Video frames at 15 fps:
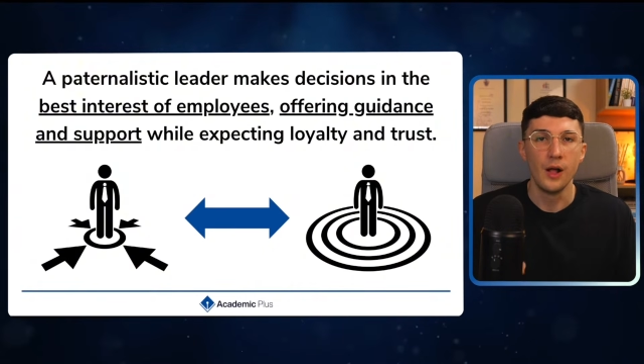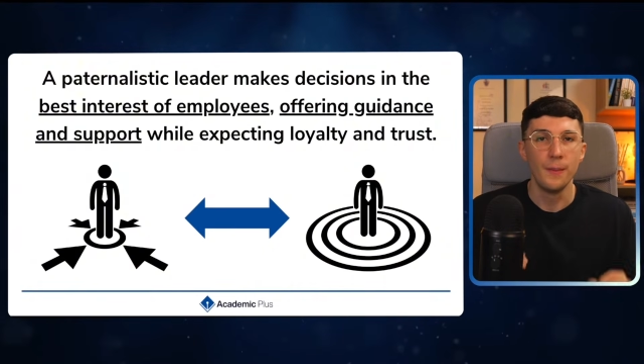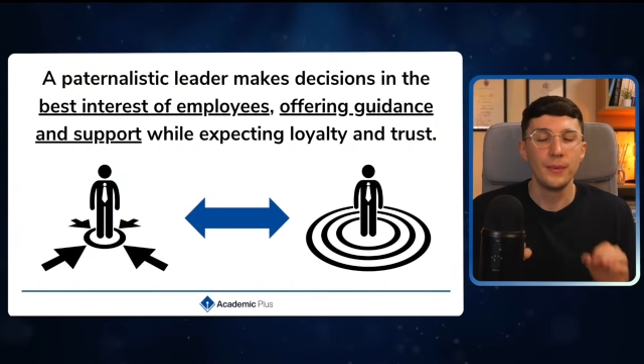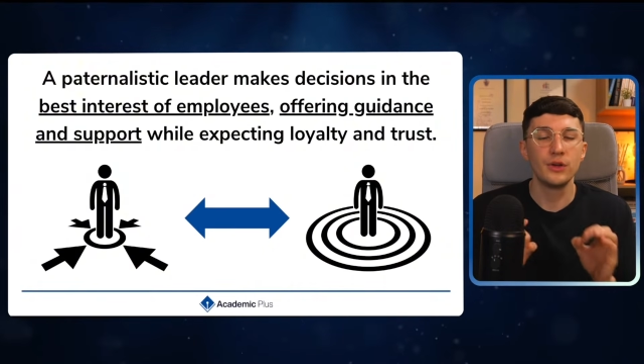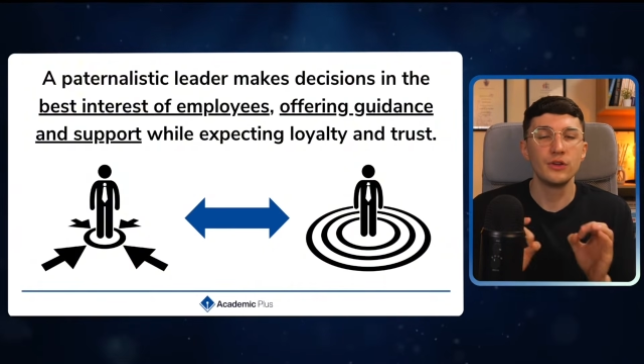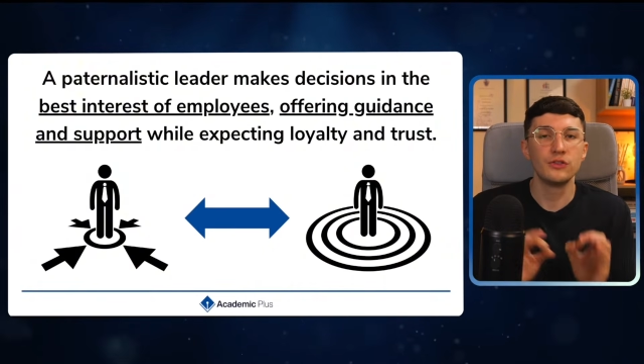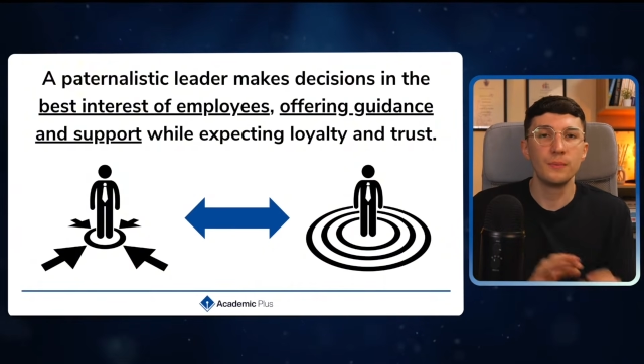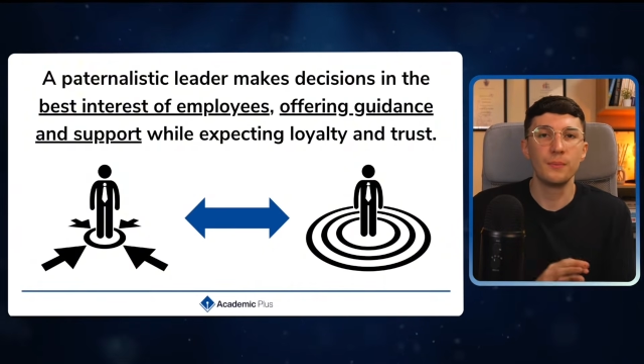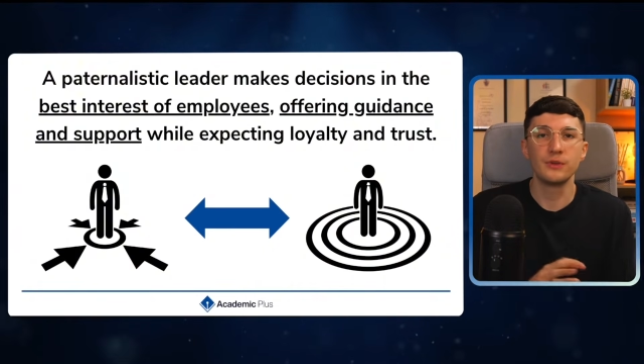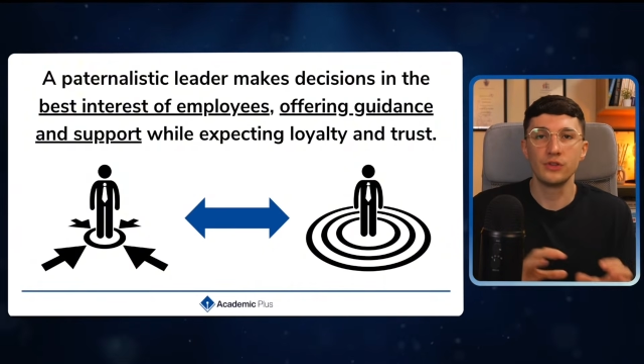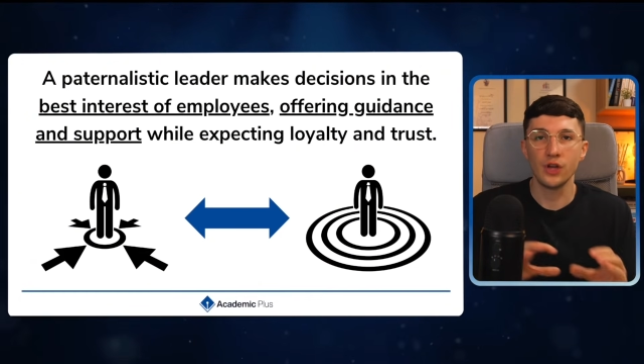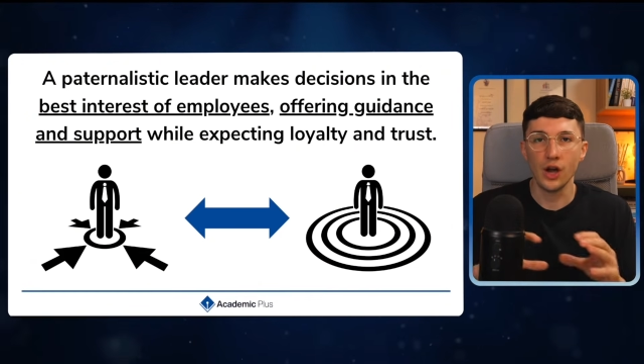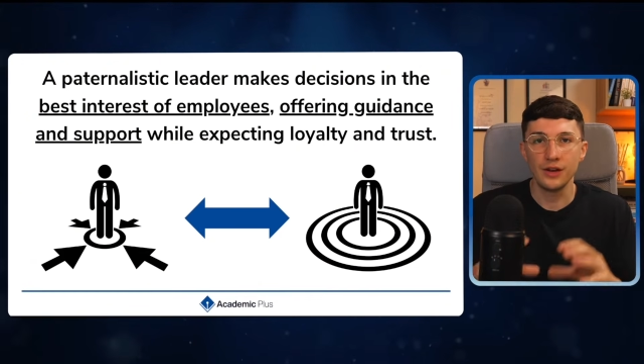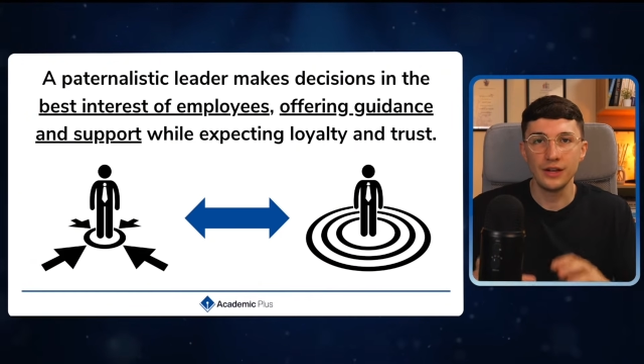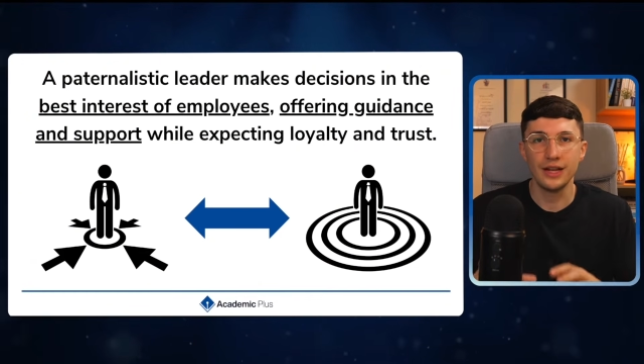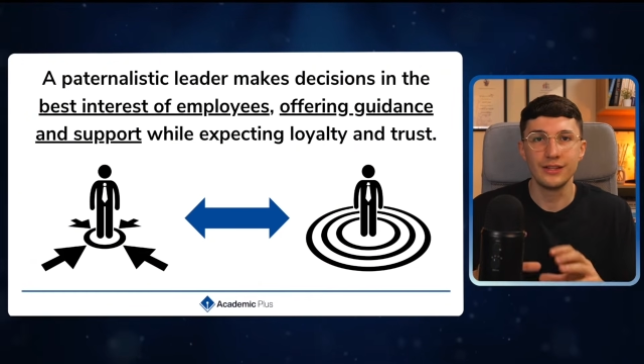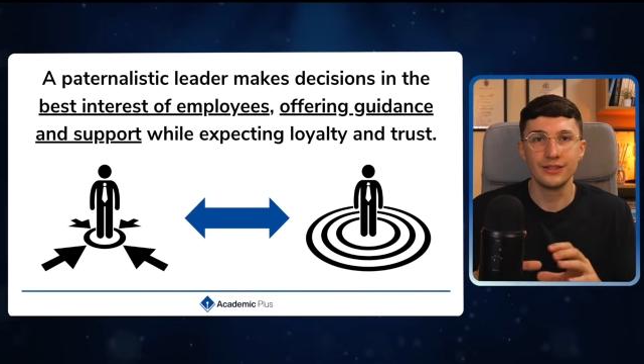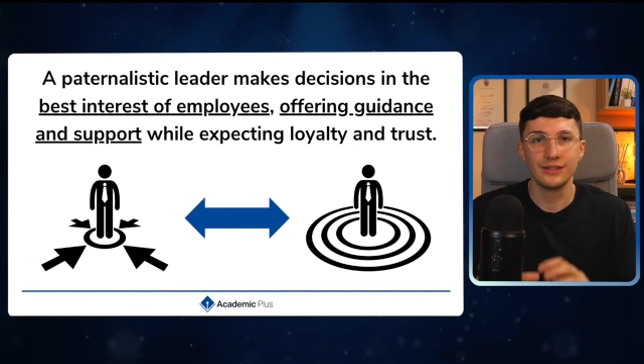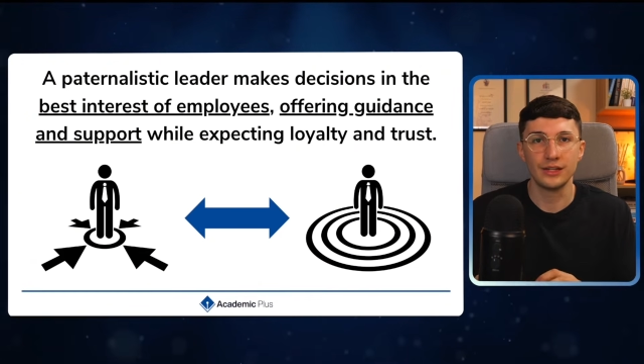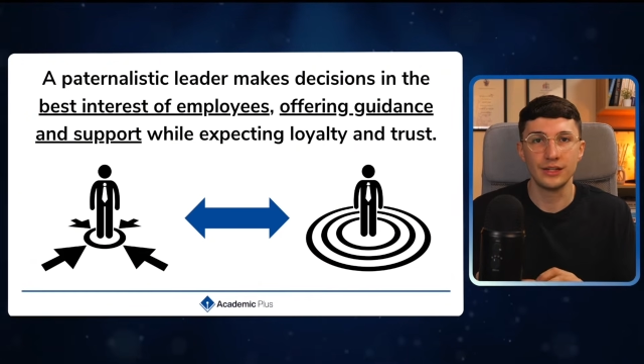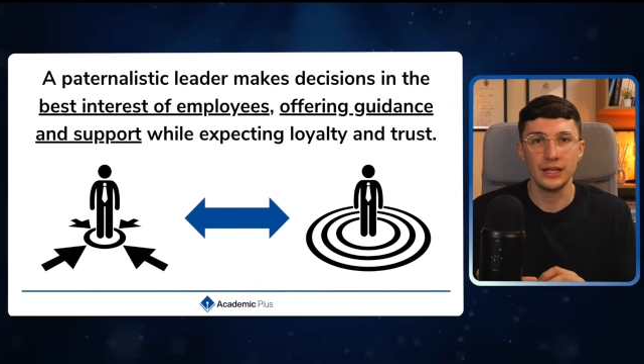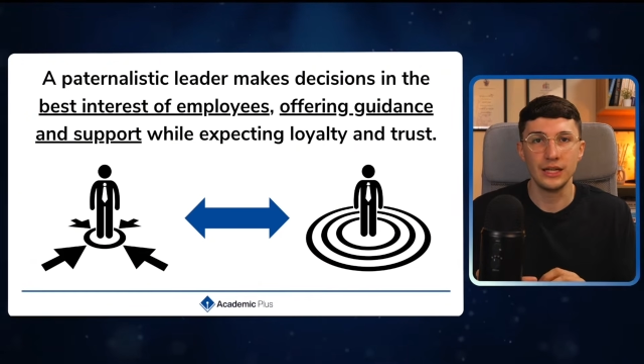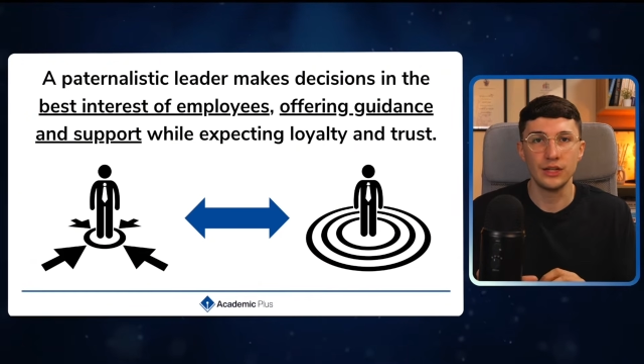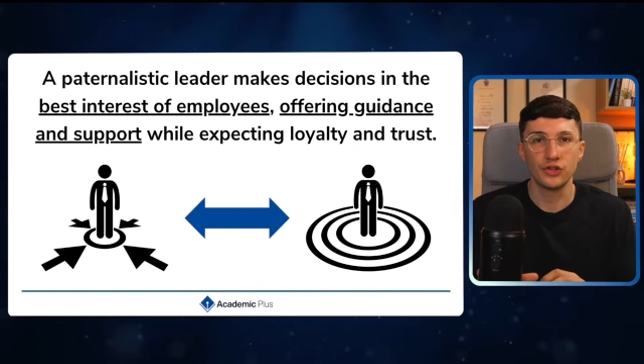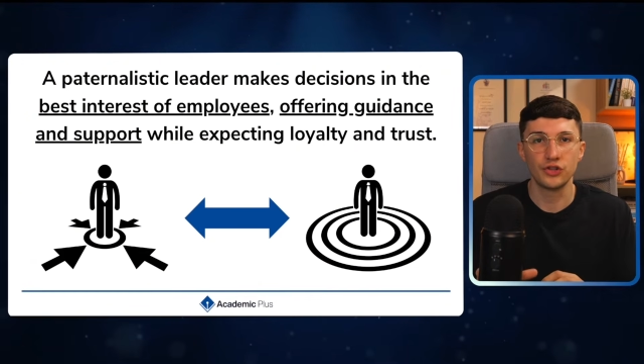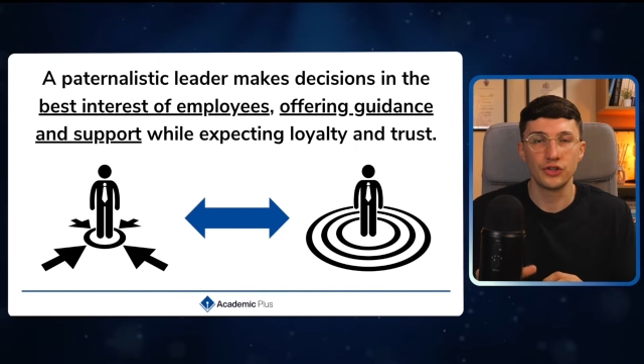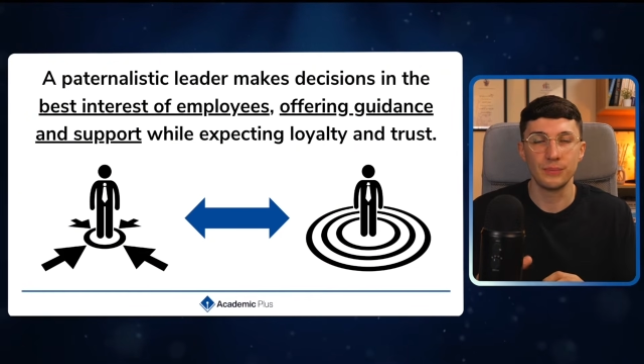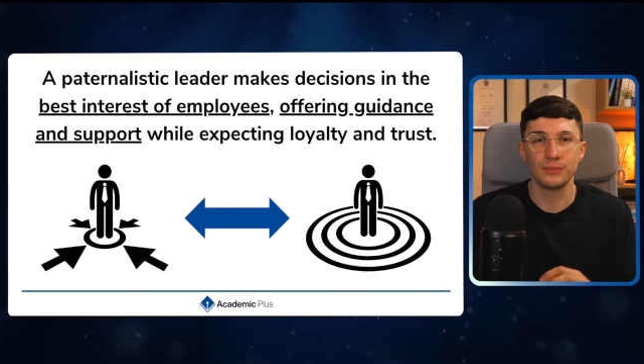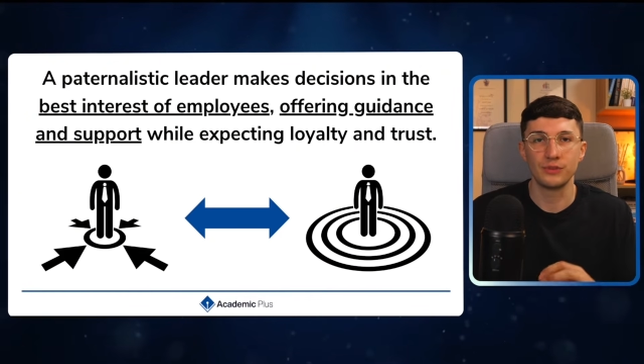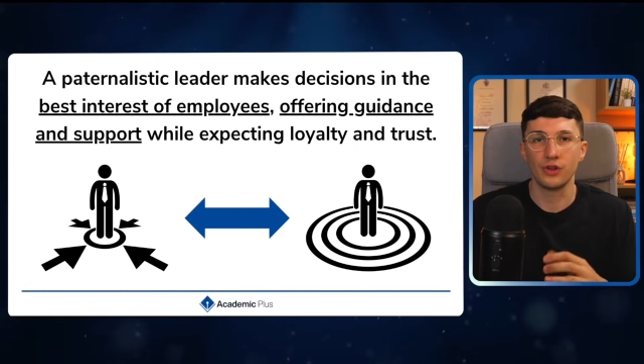Because the paternalistic
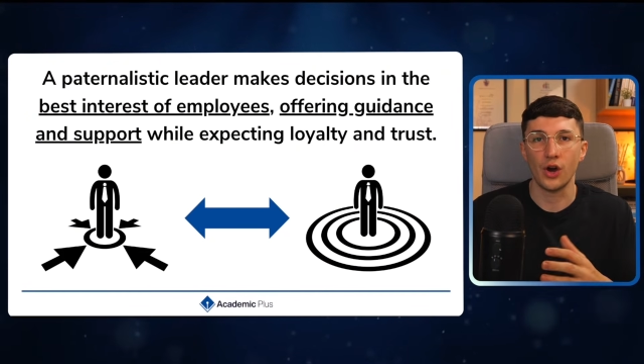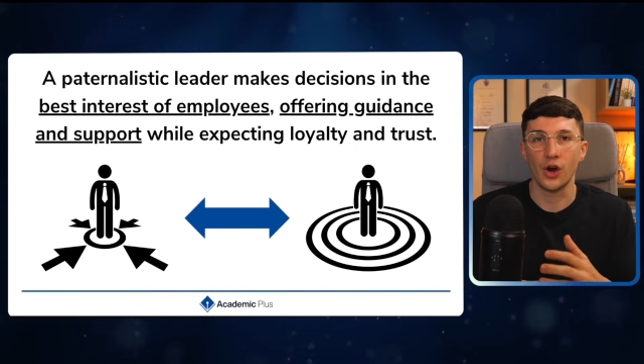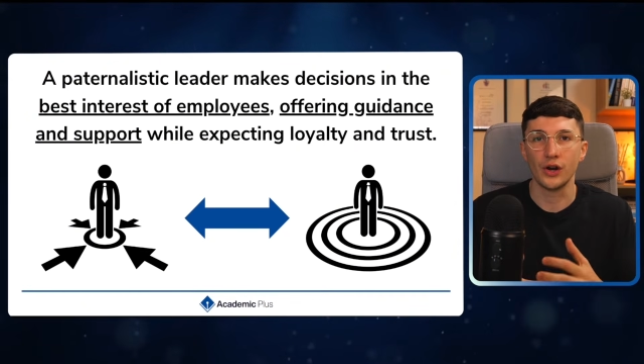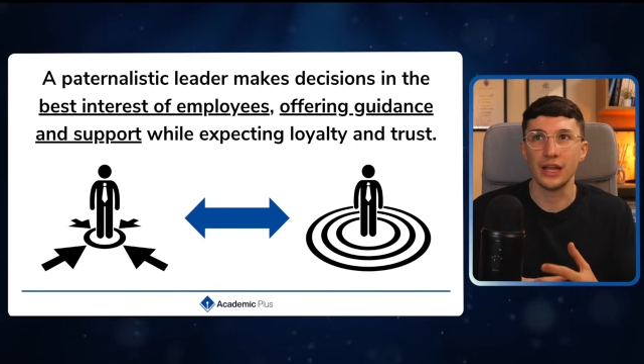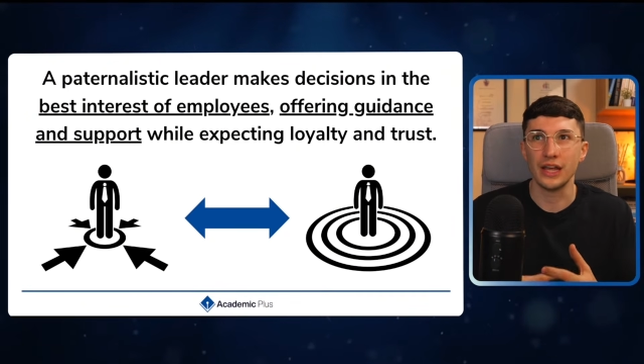leadership style